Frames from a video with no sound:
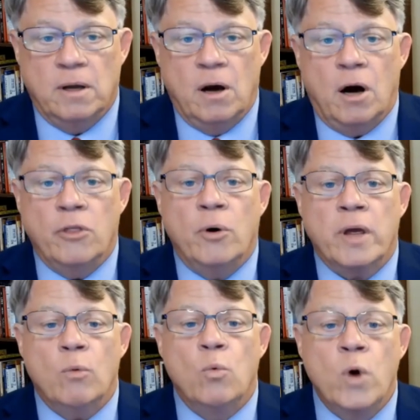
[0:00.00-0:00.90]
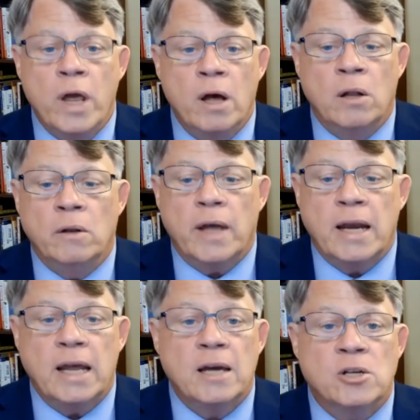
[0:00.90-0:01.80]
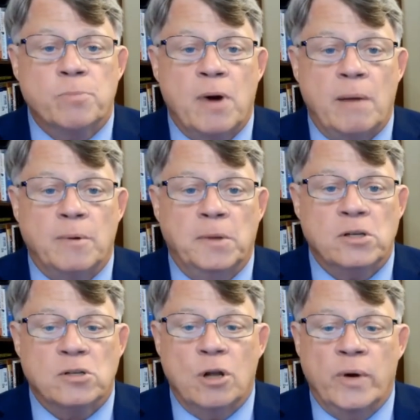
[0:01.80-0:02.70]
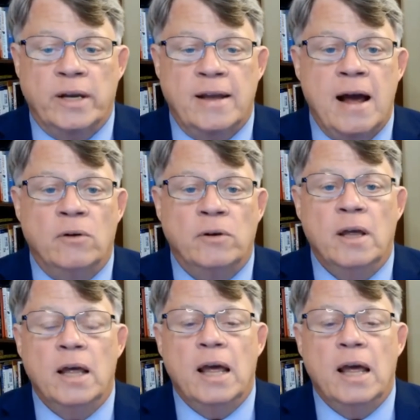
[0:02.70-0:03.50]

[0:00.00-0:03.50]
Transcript: although it will and is probably slowing down.